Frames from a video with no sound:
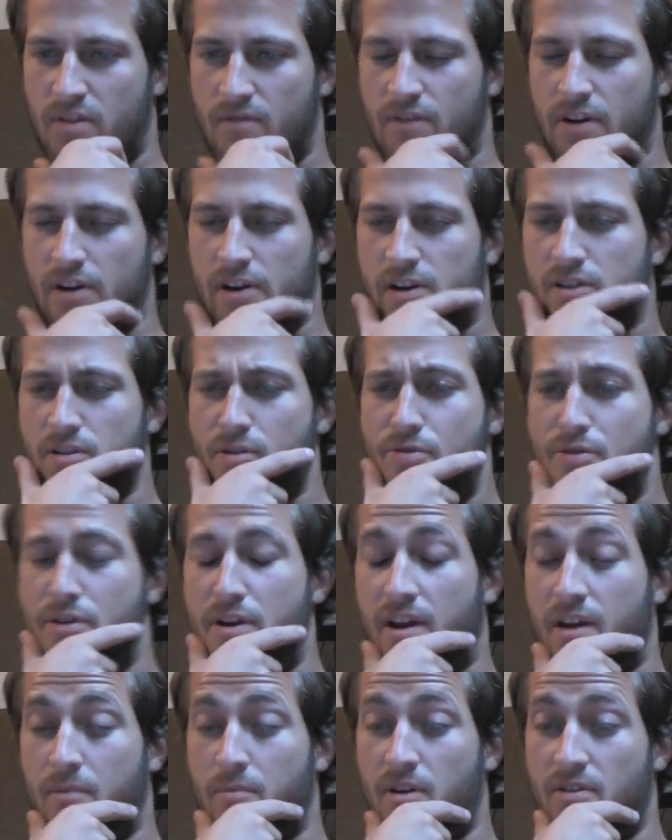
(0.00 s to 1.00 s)
The very good
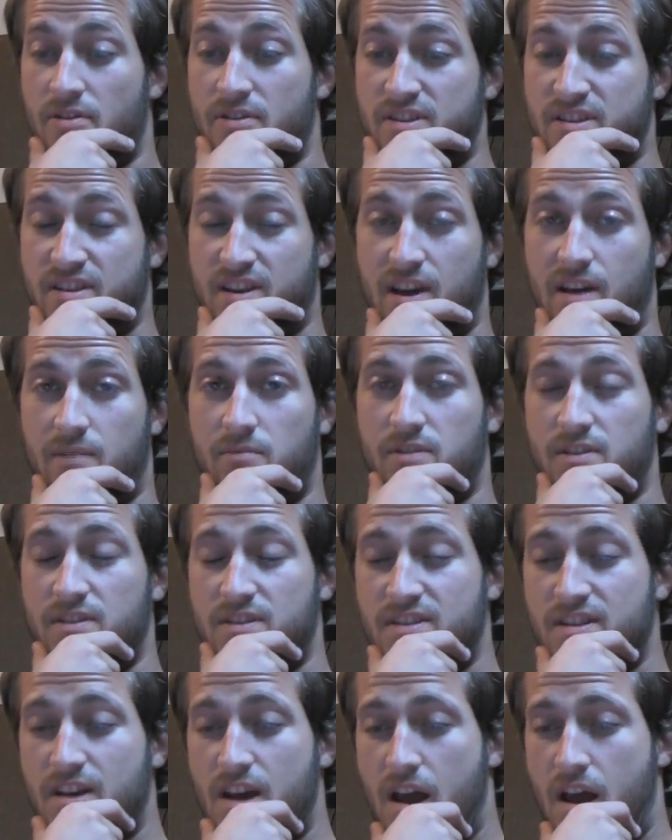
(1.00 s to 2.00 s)
thing about this game
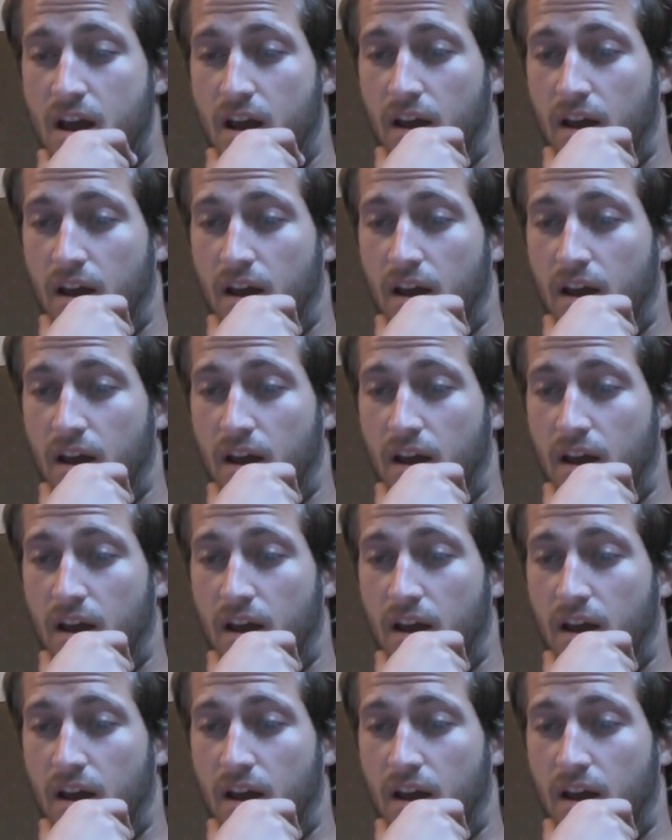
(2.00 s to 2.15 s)
is